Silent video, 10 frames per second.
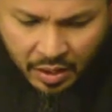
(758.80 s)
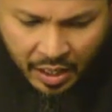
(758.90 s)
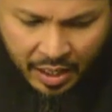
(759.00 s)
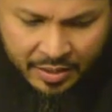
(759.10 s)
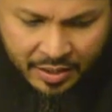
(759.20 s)

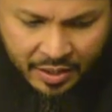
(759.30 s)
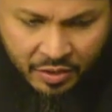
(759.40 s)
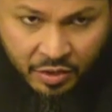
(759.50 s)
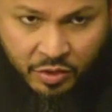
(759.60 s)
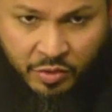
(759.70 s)
underneath the
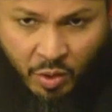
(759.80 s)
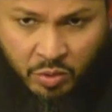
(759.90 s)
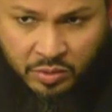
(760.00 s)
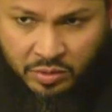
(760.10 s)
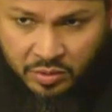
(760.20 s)

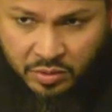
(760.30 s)
throne,